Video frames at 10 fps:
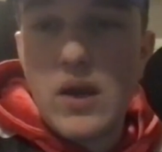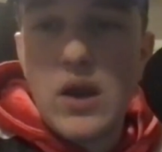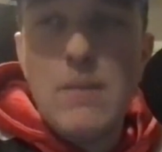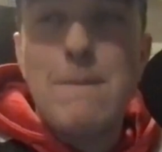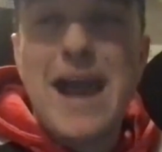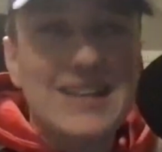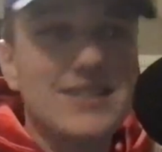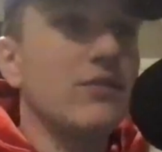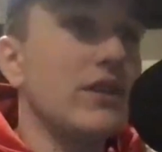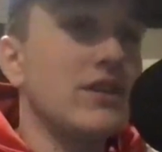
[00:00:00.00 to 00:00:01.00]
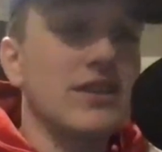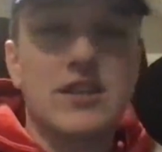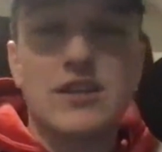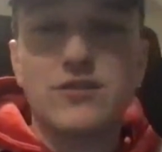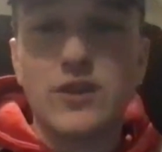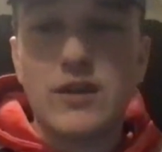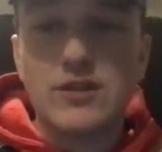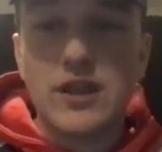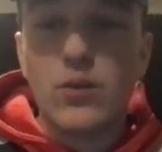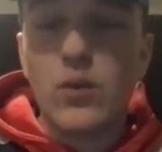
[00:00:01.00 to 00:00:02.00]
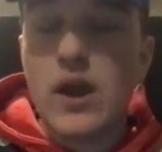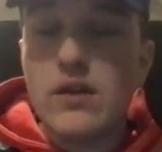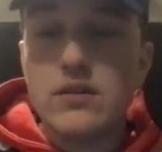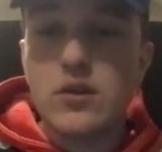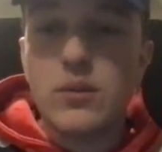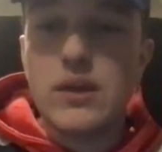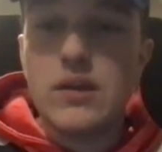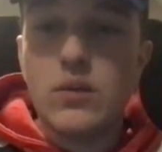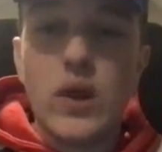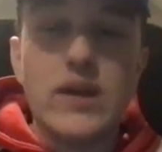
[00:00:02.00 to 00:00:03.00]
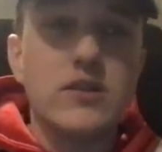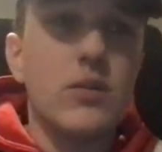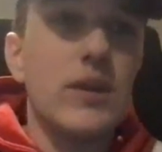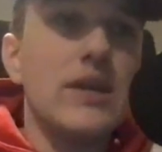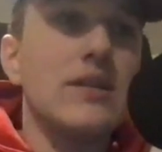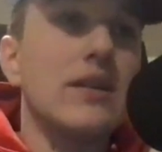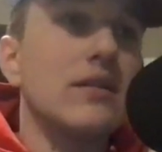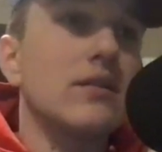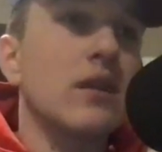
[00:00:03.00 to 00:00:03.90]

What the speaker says: massively successful. I was like, why is nobody into this?